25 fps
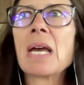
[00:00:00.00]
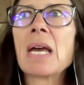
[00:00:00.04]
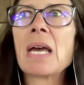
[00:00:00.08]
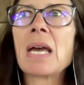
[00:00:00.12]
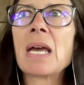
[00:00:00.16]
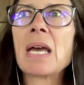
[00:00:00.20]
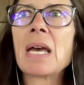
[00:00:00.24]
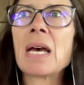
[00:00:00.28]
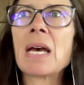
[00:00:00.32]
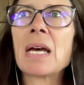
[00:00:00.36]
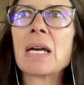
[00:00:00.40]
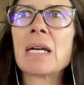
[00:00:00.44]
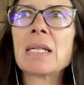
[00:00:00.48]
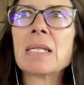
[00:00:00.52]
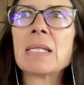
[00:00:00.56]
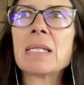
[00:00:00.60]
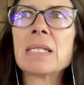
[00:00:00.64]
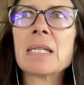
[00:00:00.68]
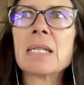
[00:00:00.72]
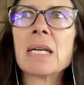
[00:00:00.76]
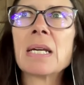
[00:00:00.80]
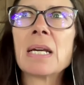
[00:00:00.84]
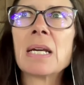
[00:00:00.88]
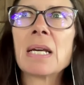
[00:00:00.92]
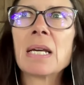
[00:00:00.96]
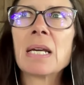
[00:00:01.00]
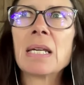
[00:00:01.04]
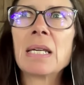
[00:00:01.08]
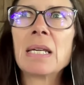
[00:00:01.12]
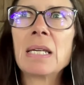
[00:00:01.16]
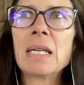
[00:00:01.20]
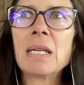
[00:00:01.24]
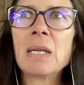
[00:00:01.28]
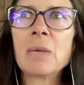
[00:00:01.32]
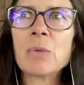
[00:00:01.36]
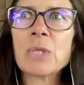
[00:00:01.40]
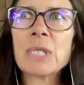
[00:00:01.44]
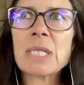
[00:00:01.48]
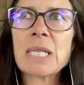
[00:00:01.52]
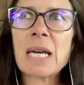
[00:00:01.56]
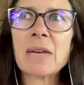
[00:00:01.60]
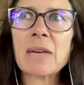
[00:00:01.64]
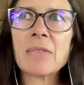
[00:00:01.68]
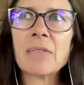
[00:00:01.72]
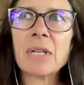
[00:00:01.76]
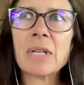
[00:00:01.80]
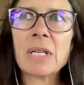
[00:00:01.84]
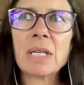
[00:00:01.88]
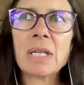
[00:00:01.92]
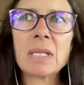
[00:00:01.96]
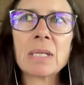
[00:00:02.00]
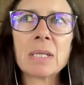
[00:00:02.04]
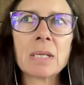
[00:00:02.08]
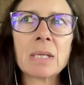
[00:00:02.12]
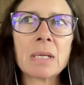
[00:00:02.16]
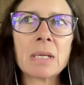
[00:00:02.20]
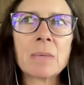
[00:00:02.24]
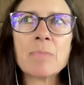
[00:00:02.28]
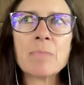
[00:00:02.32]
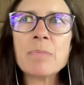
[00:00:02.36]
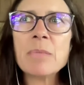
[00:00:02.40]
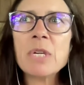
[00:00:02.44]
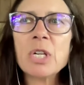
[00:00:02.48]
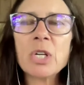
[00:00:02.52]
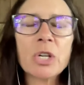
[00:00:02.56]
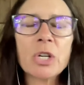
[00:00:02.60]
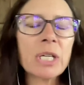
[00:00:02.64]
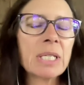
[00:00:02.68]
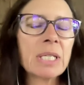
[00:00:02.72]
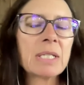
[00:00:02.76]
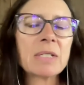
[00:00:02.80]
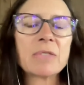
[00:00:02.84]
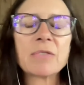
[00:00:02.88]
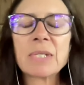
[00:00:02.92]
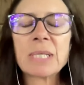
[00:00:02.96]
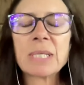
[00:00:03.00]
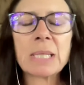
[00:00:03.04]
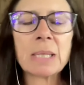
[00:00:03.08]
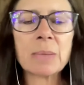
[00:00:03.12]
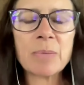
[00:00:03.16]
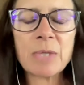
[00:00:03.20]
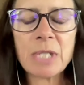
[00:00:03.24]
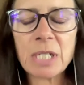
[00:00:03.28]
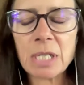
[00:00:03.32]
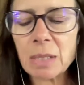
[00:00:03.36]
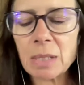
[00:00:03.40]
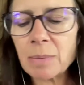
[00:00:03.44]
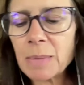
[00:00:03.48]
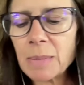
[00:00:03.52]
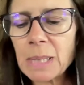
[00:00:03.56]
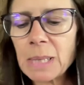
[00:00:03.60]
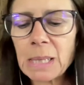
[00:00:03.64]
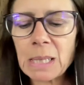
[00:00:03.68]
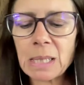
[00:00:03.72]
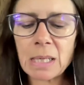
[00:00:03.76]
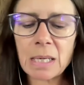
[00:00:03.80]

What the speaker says: and he was having a myriad of symptoms,